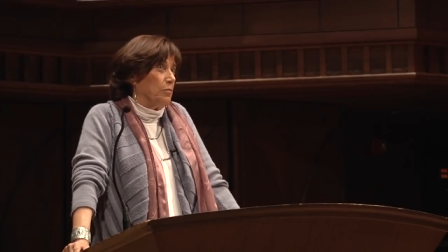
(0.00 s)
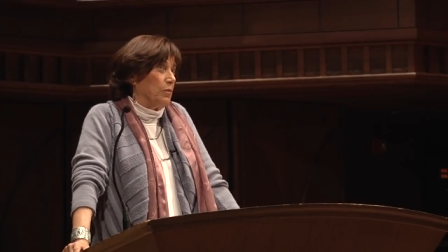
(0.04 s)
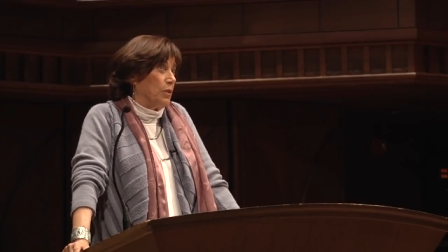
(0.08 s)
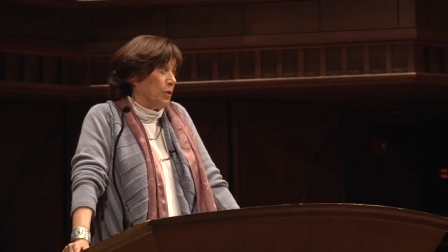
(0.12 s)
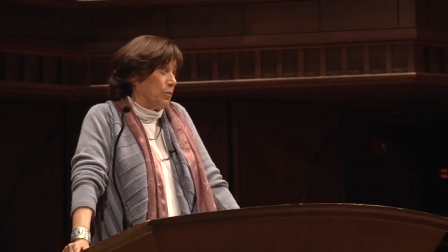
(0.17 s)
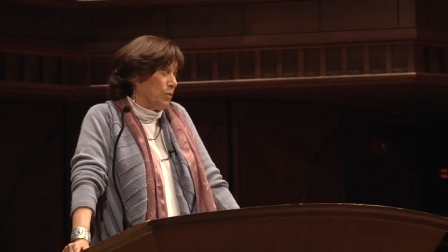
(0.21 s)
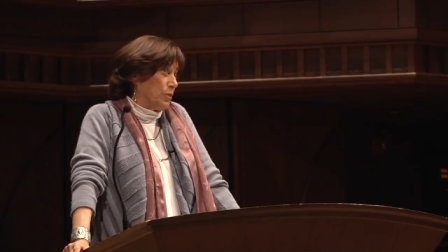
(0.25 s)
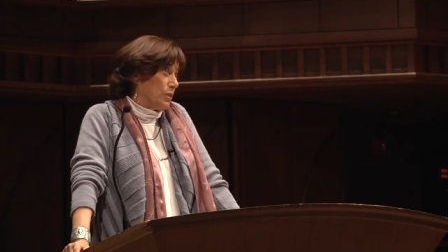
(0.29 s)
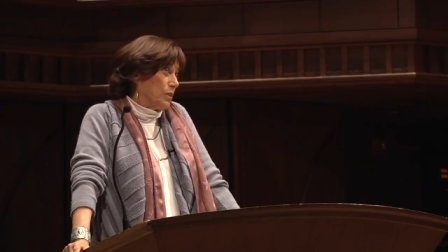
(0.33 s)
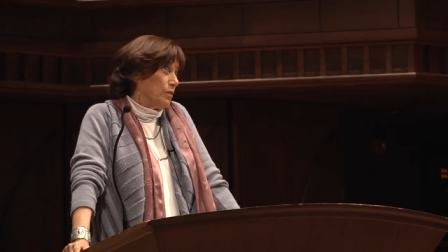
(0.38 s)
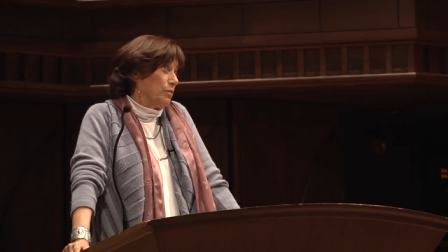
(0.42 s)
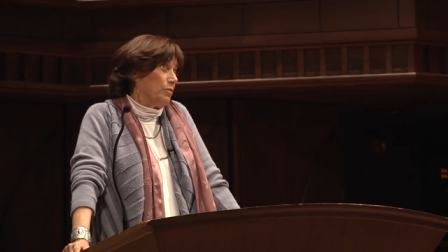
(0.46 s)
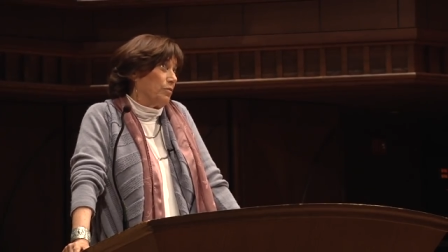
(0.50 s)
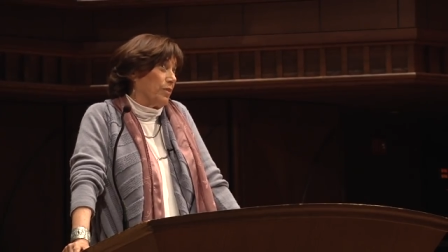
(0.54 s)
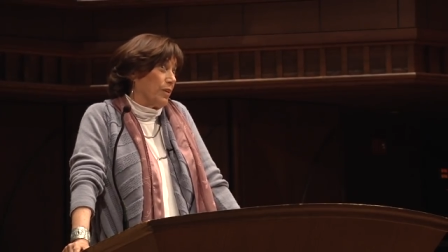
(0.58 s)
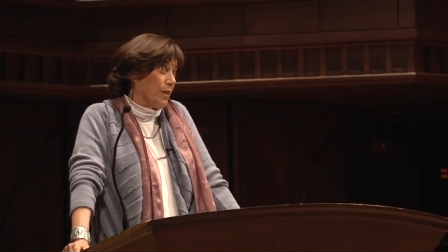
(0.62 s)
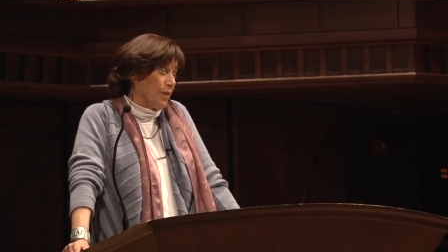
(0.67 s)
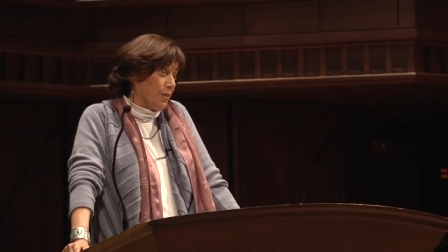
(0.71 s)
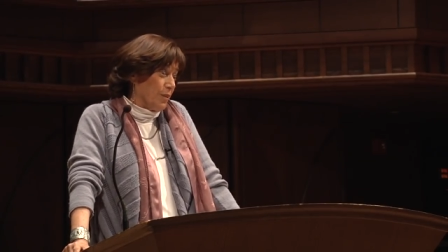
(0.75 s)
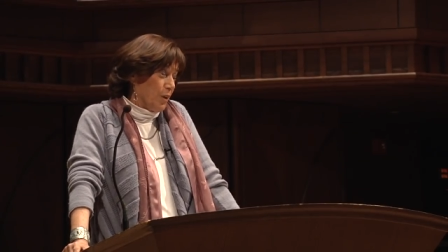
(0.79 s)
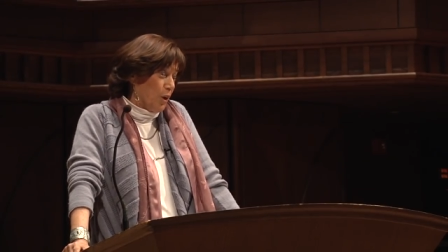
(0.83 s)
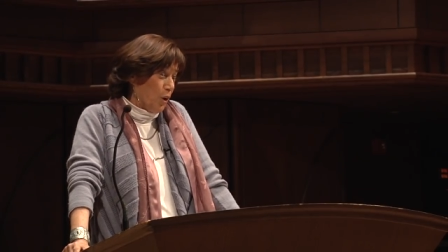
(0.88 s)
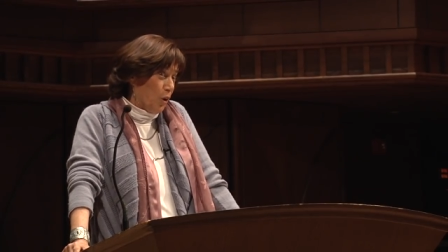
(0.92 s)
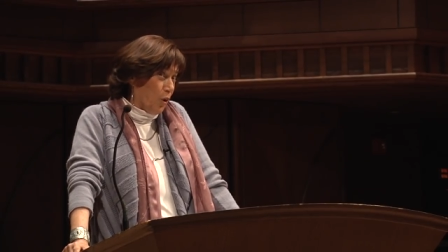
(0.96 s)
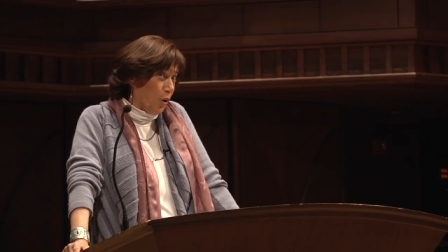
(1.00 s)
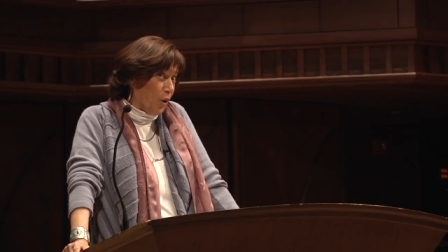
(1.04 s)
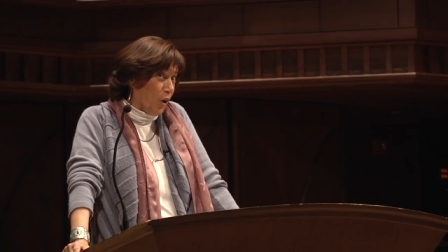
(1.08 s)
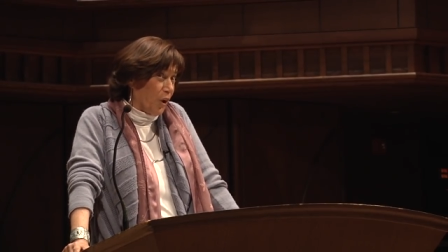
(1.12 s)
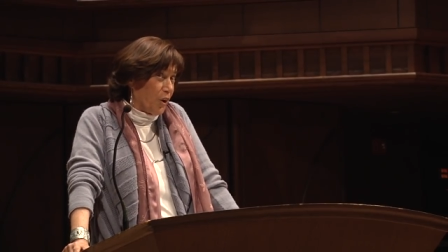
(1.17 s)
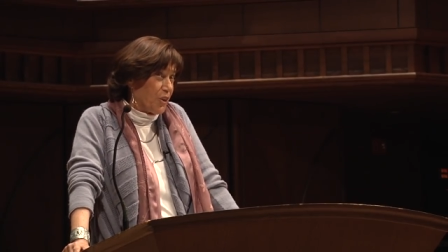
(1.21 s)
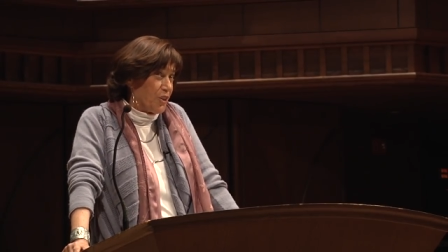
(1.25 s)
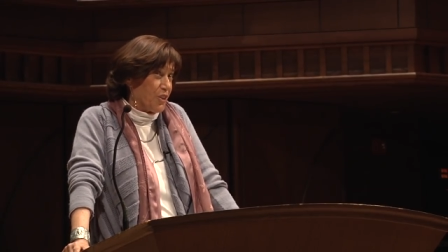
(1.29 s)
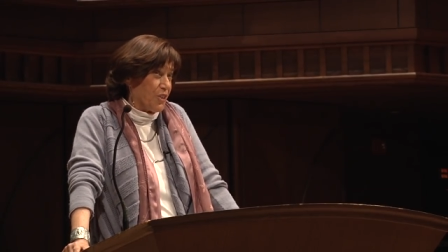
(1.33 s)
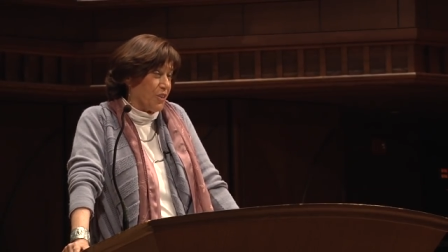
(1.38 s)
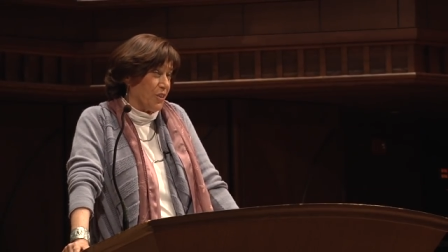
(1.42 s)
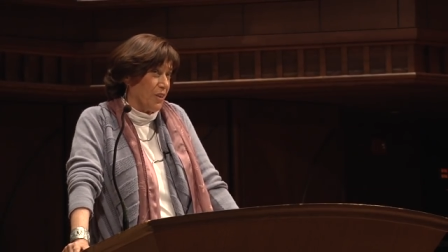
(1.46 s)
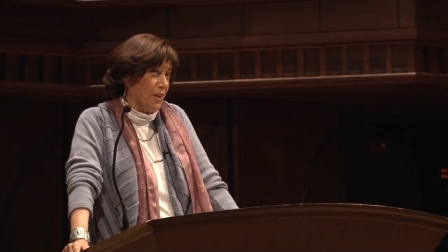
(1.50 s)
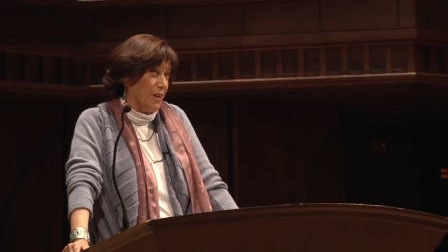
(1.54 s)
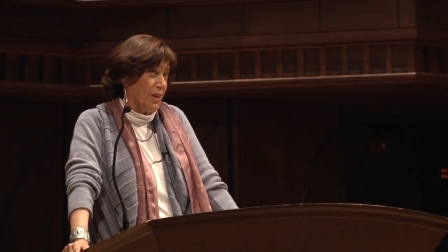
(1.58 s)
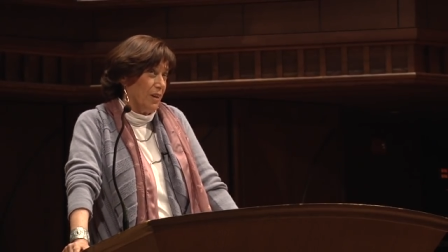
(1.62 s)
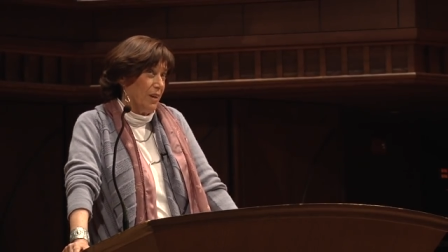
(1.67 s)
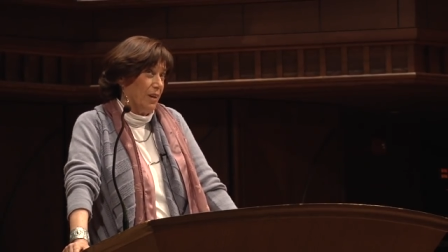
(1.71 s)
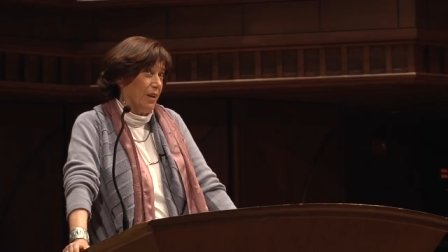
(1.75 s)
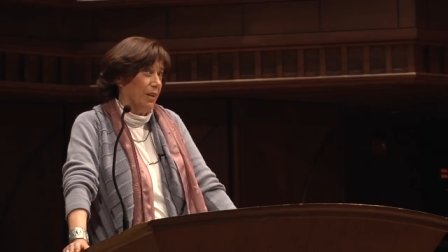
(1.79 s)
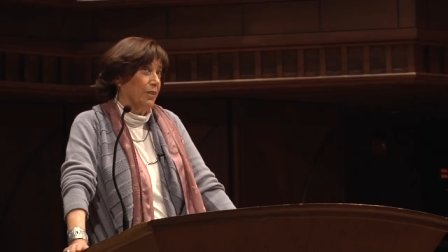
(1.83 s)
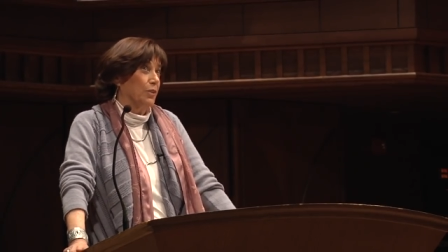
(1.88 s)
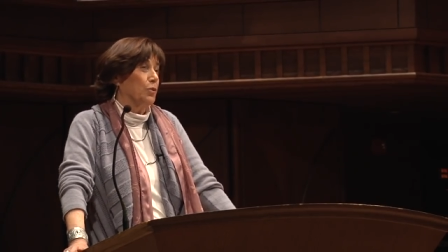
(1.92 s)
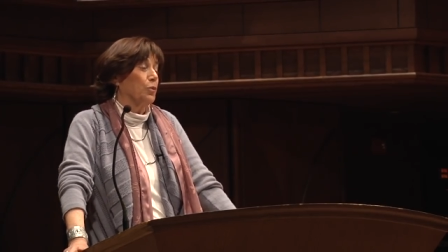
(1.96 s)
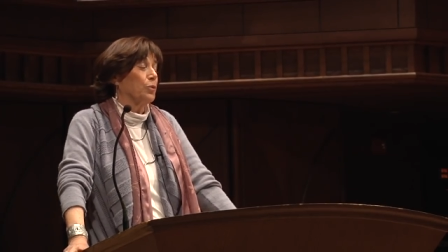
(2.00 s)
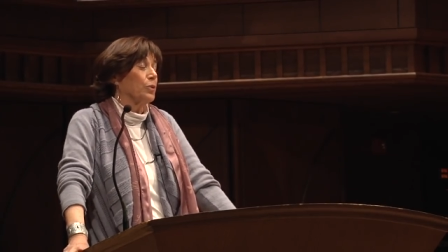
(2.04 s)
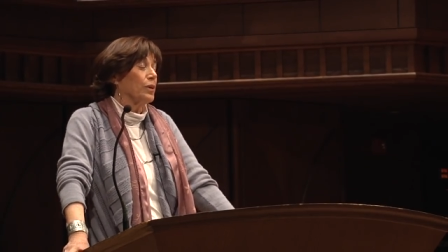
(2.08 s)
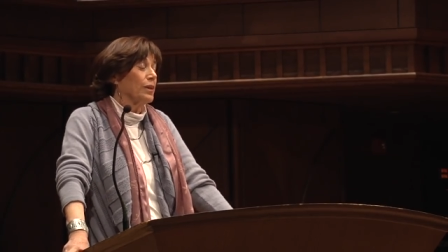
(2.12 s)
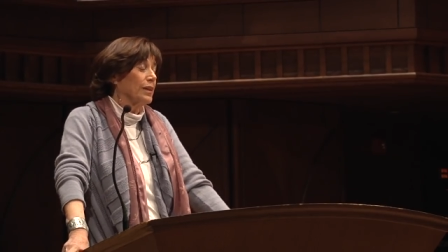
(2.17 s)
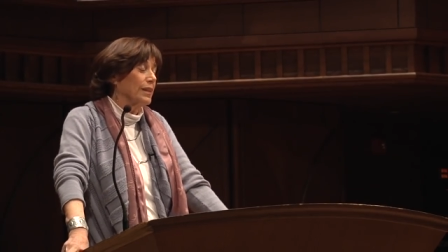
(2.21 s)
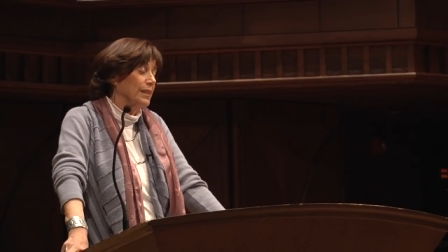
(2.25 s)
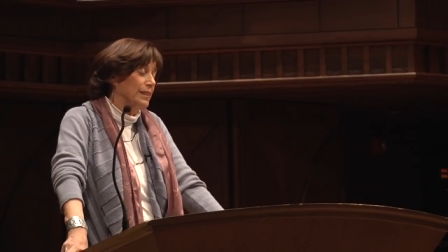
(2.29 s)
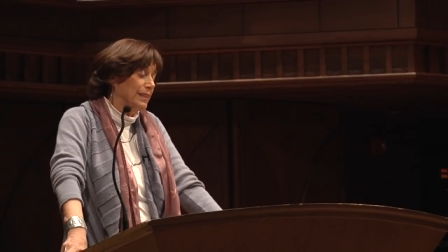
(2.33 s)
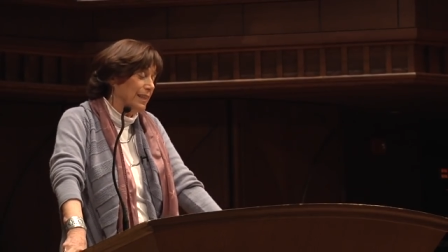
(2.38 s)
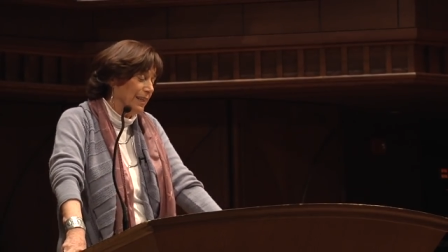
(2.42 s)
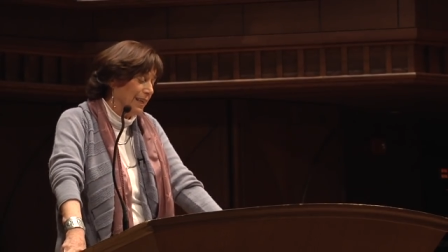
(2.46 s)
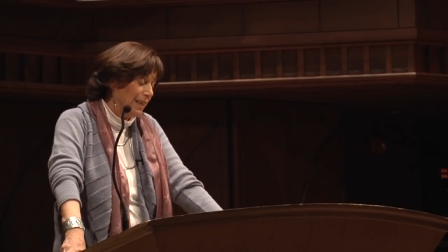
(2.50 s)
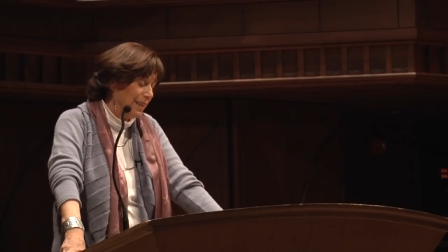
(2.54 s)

It was a very harsh totalistic